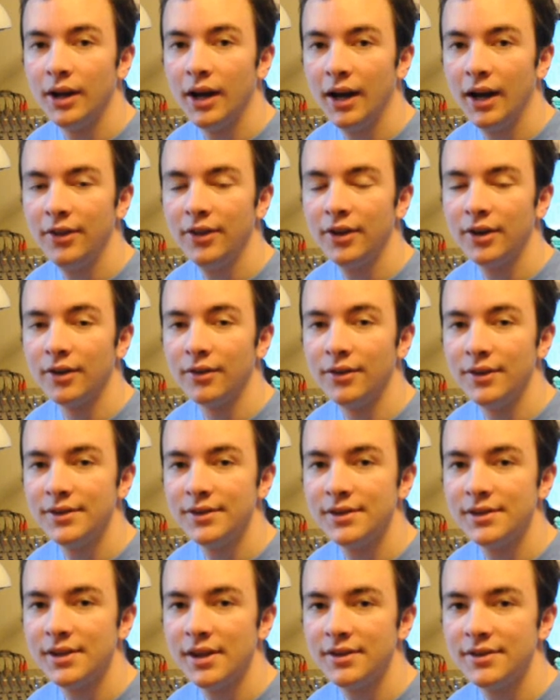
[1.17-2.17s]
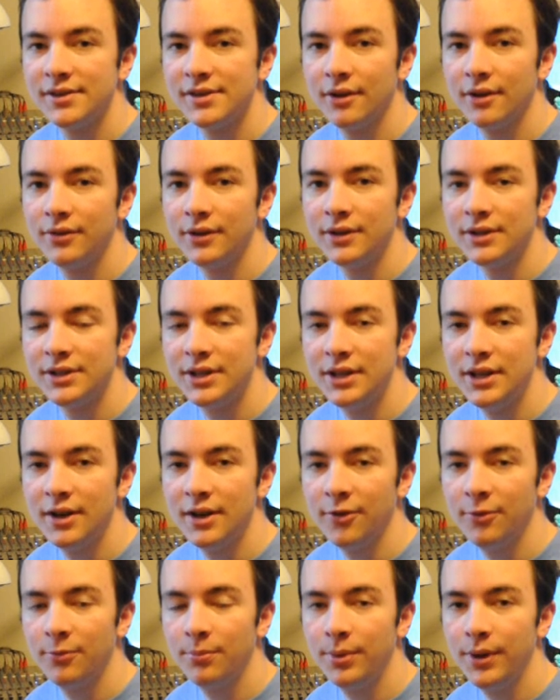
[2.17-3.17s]
Hi there, this is
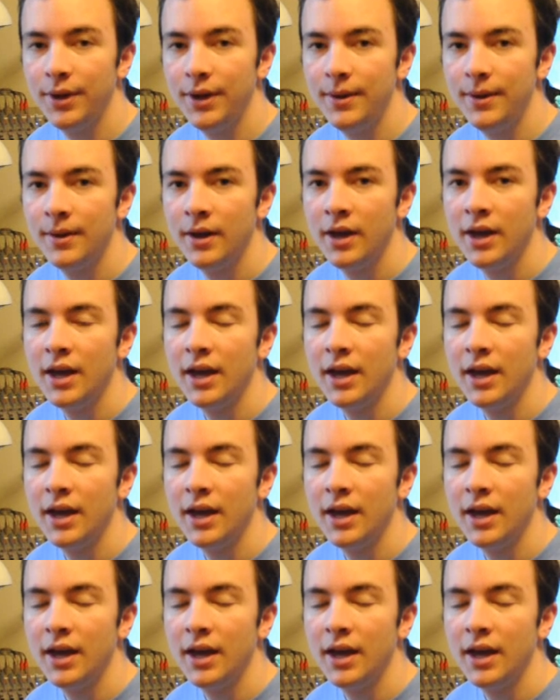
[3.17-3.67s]
N7TFP,